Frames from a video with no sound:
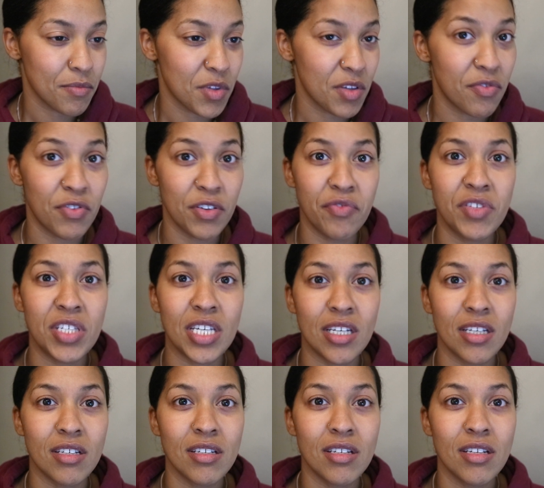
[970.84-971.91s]

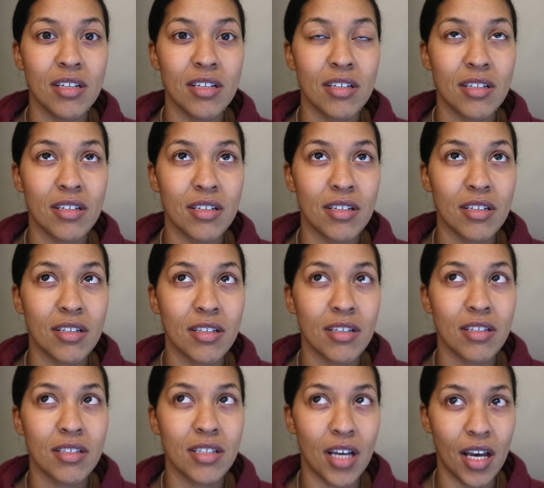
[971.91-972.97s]
15
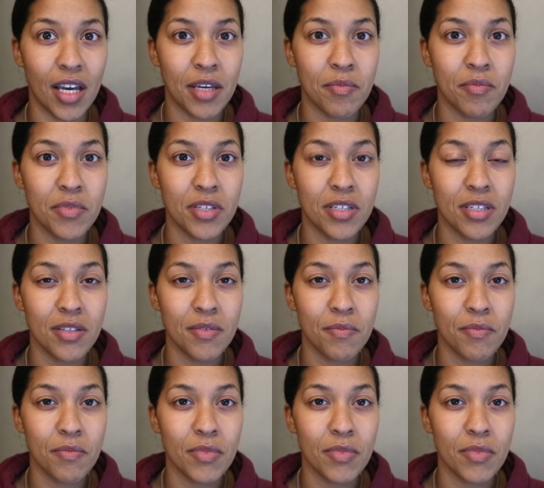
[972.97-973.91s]
times